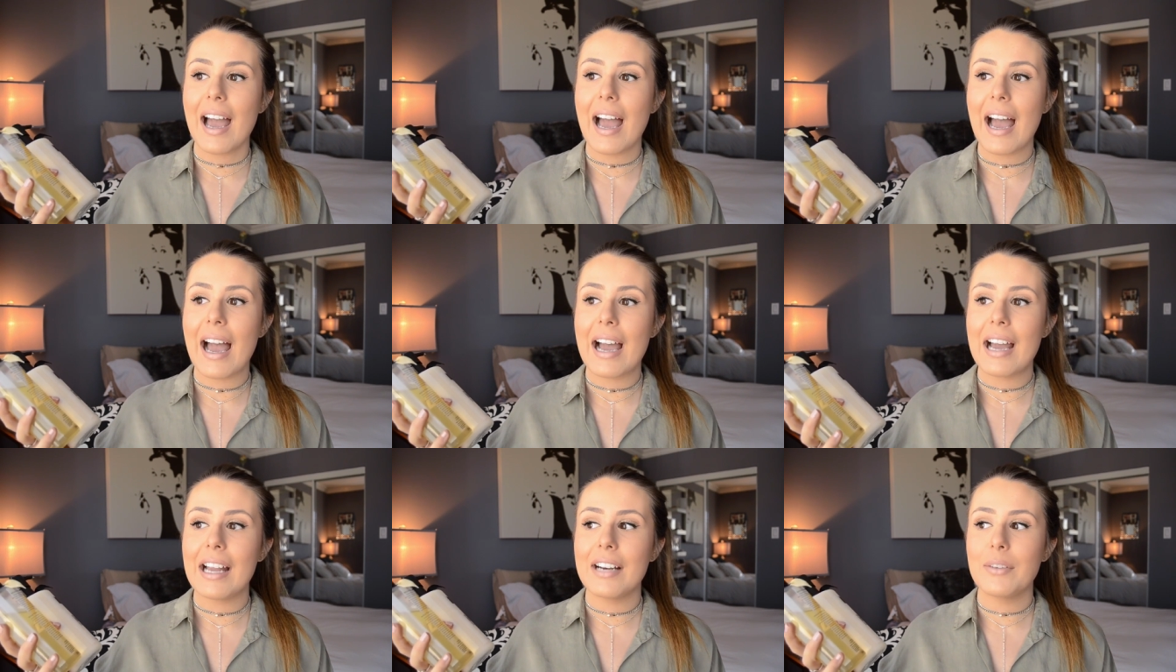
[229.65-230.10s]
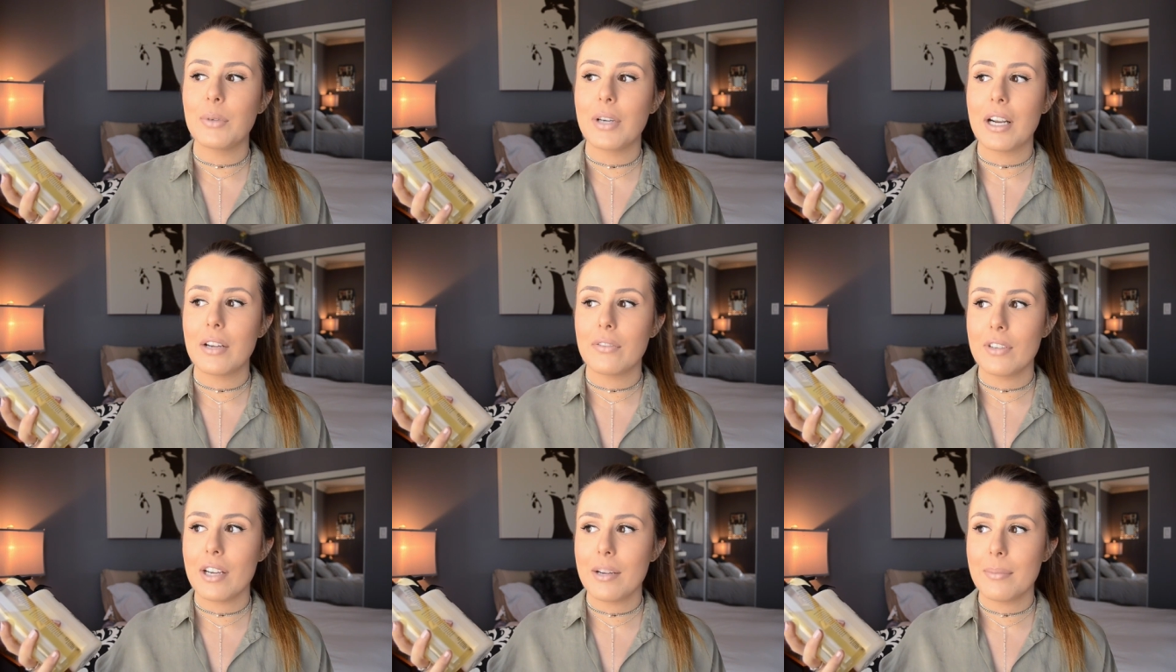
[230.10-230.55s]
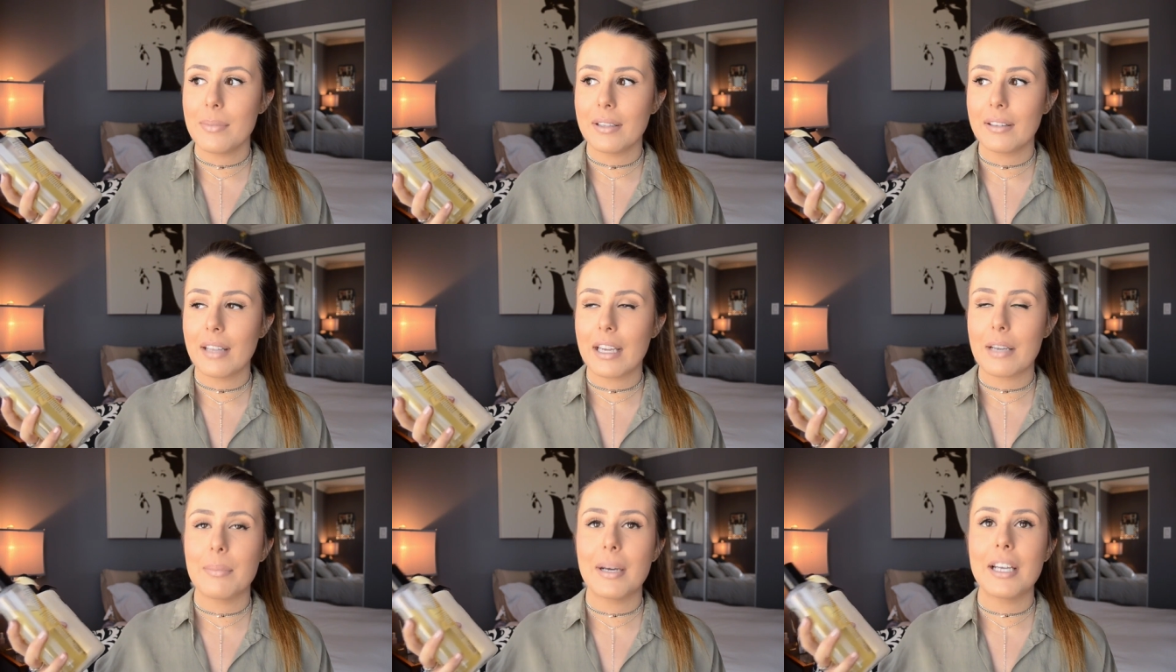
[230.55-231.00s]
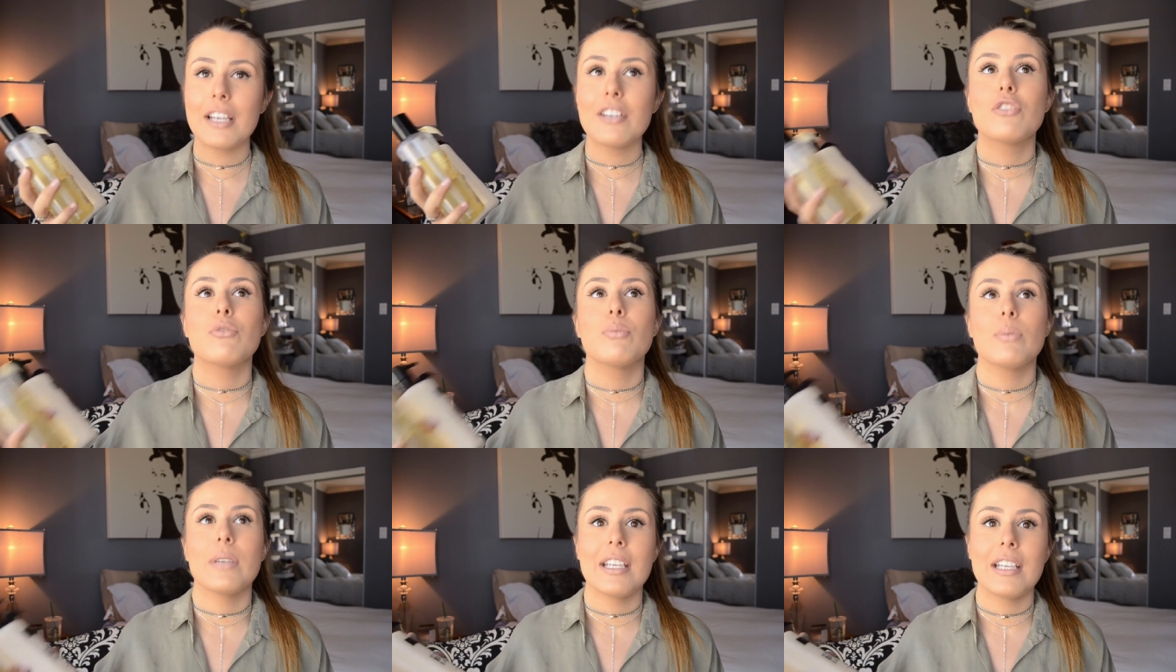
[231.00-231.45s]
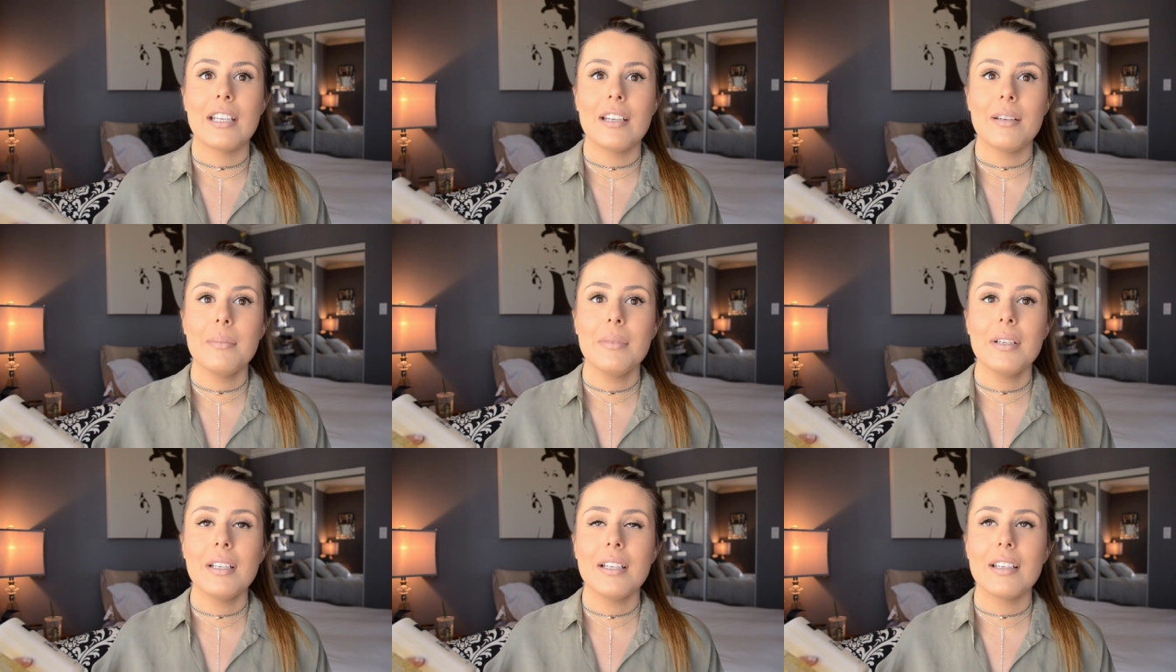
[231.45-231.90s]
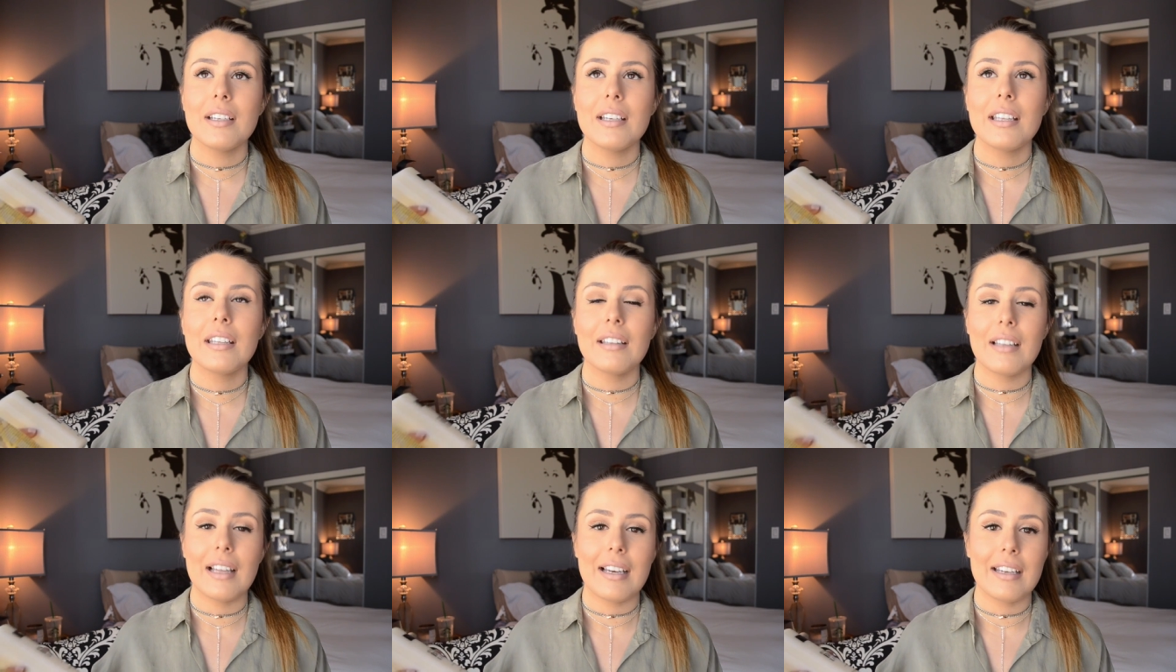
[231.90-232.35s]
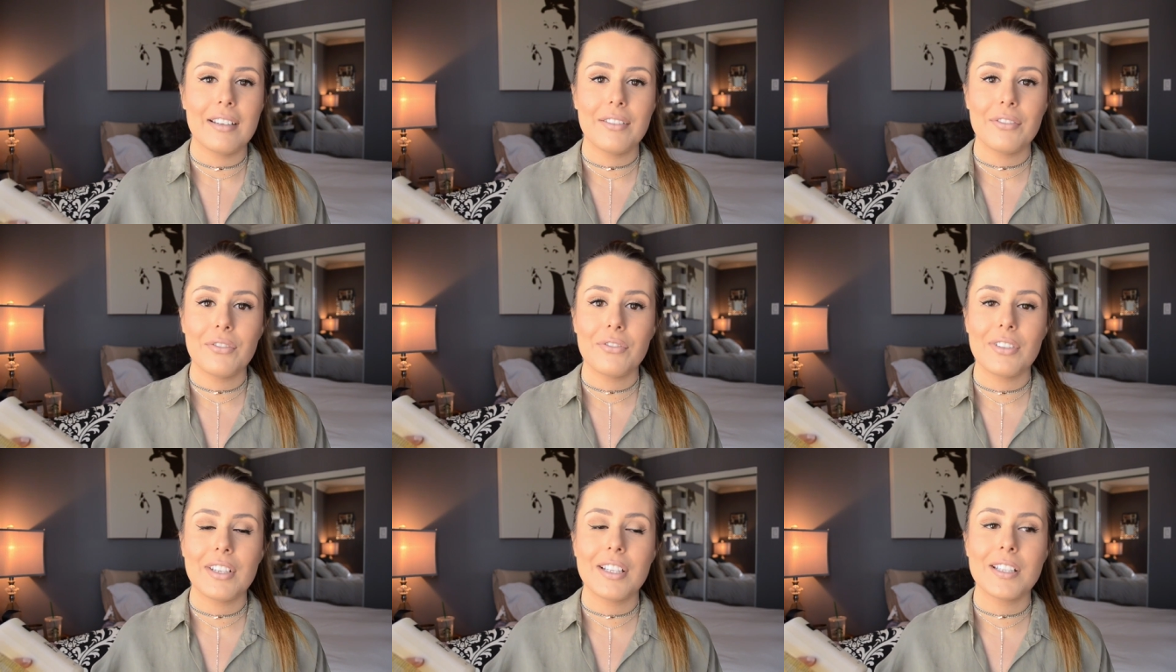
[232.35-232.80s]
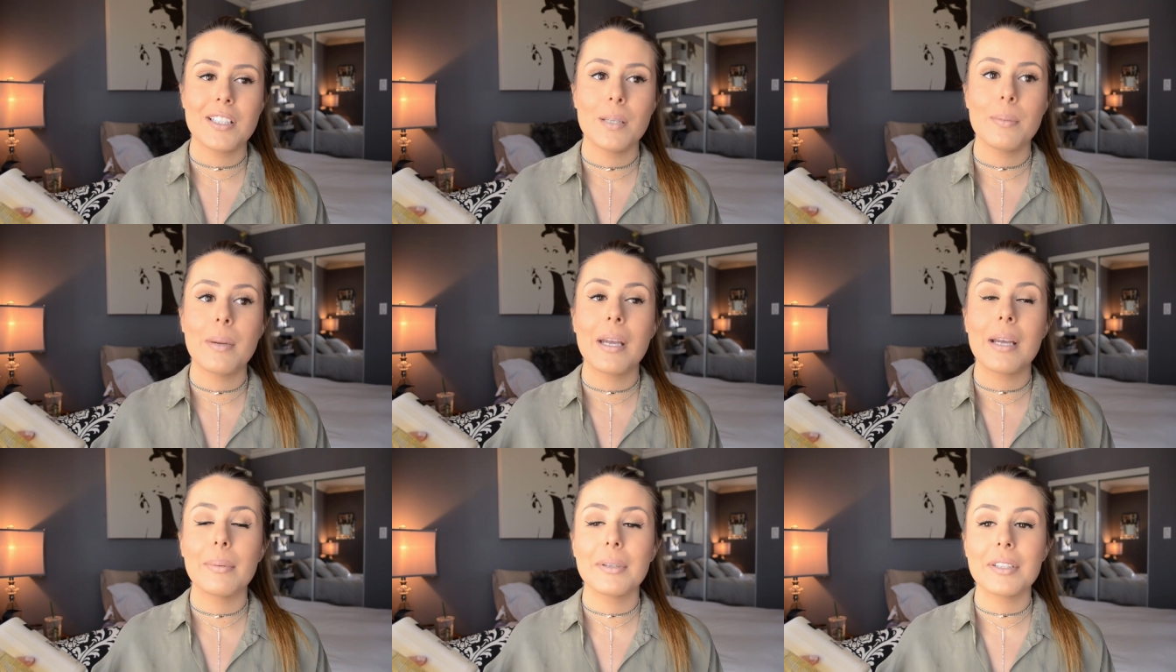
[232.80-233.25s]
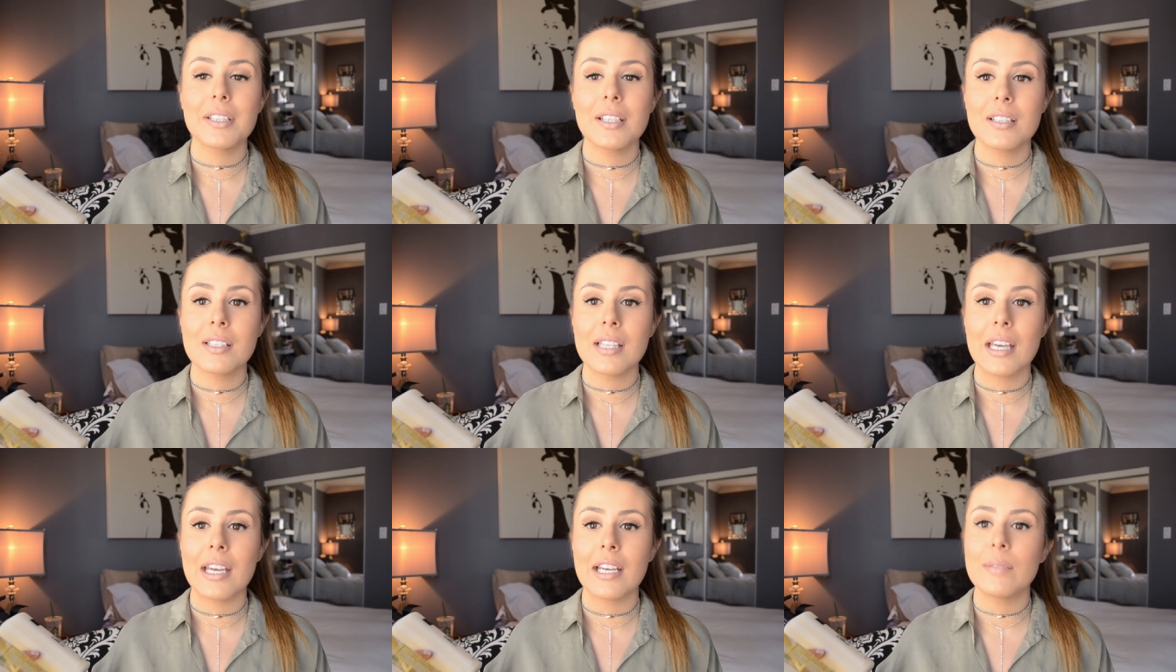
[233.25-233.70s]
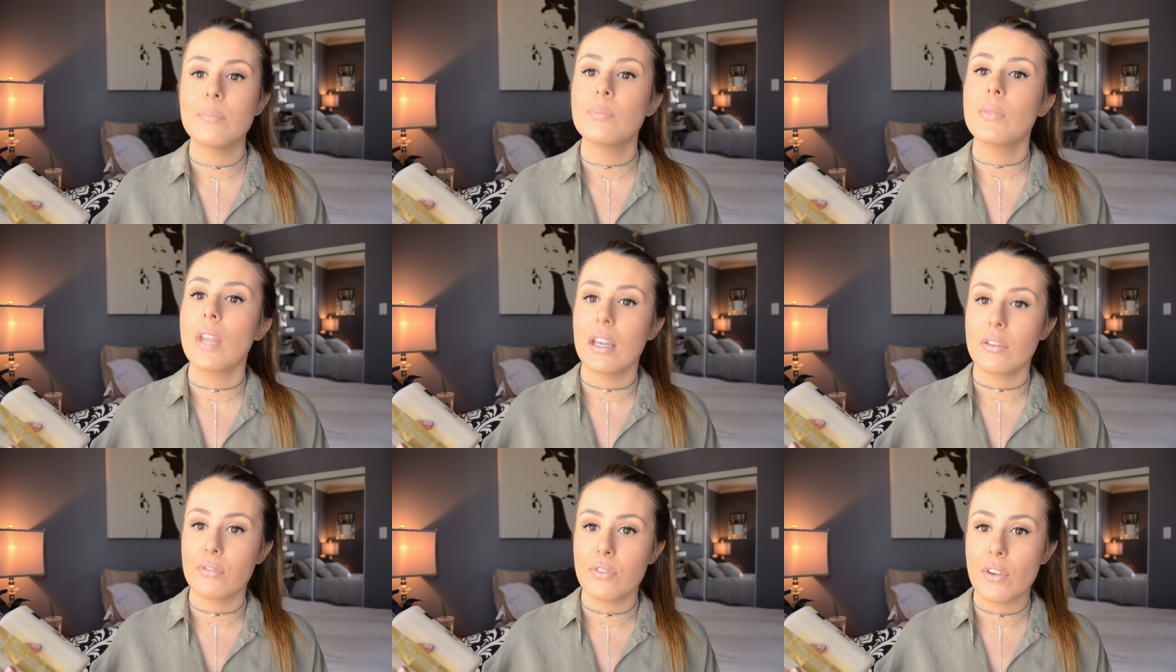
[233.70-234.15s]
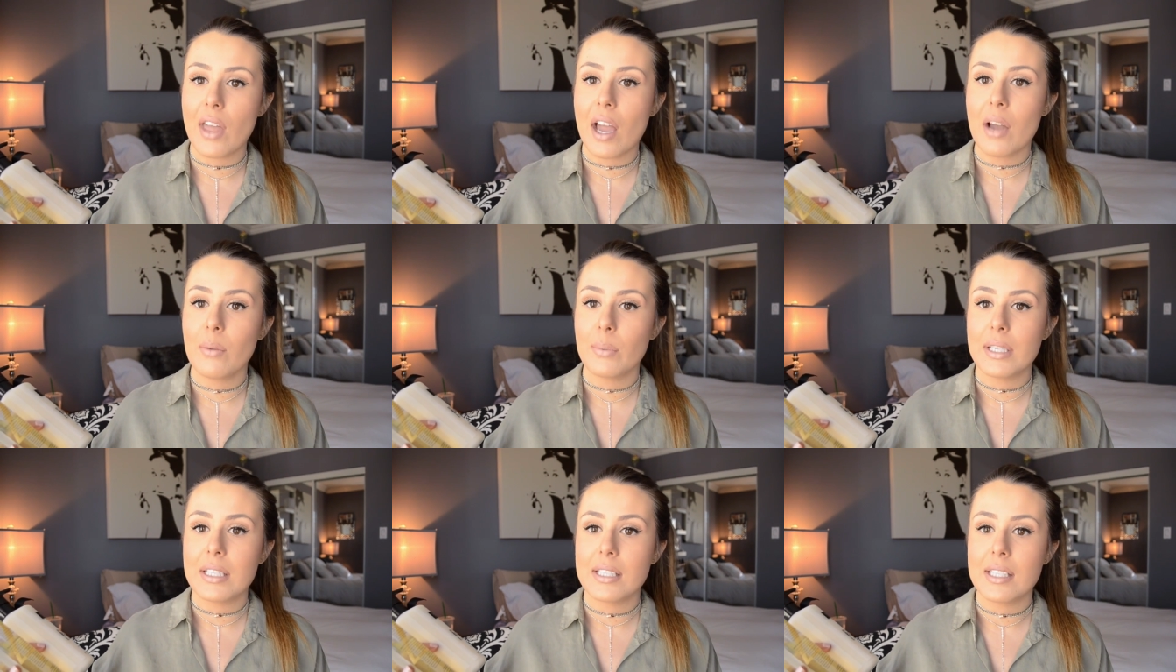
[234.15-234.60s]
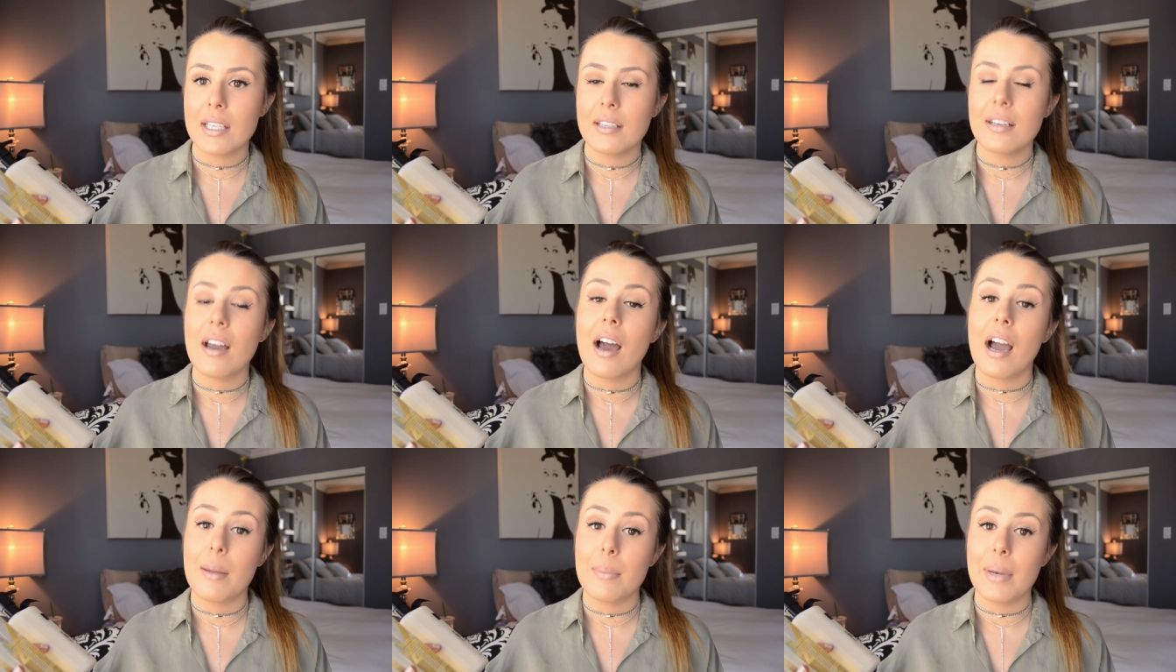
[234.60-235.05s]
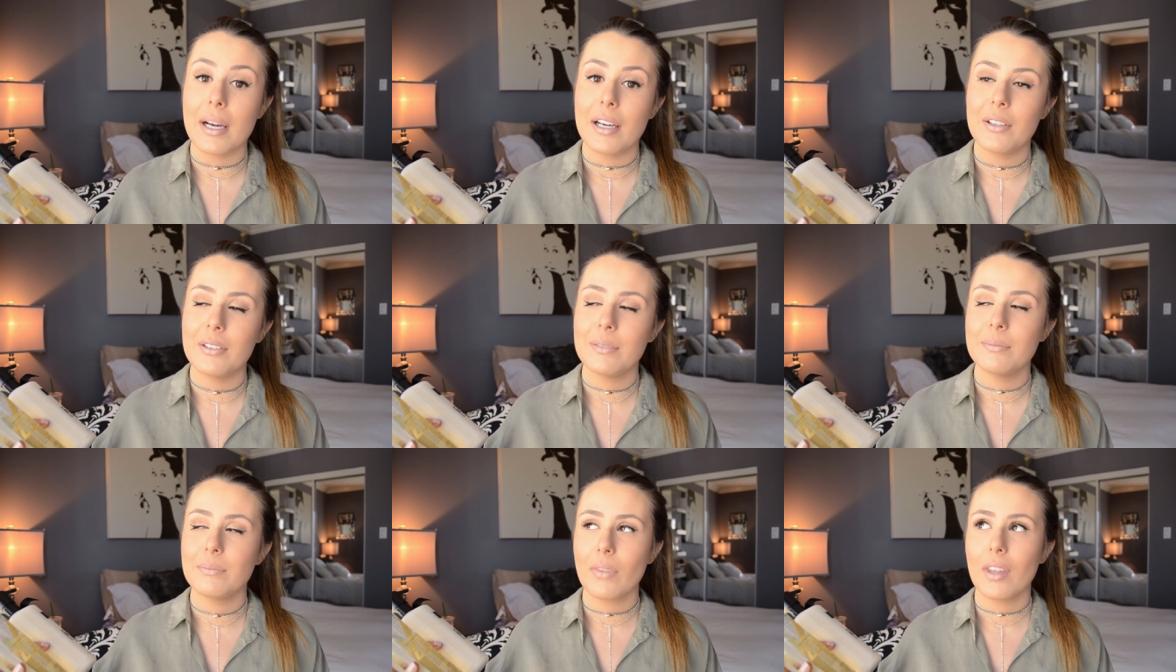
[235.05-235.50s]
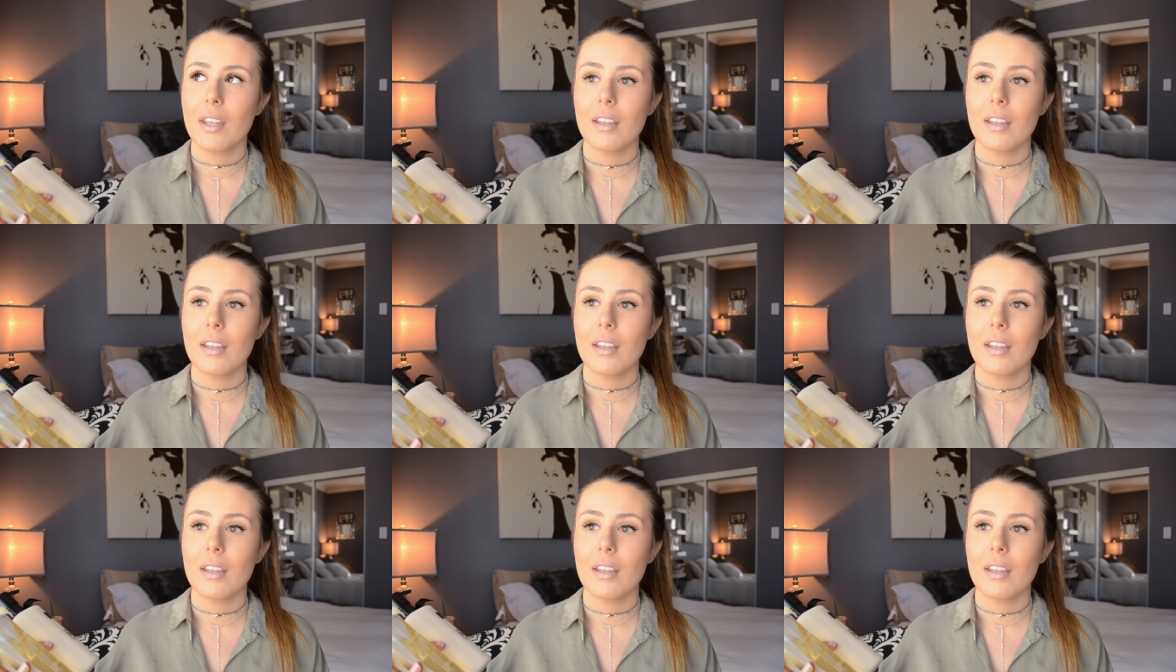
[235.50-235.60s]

And whenever I'm like my dream in life is to be able to say, and for that reason, I'm out.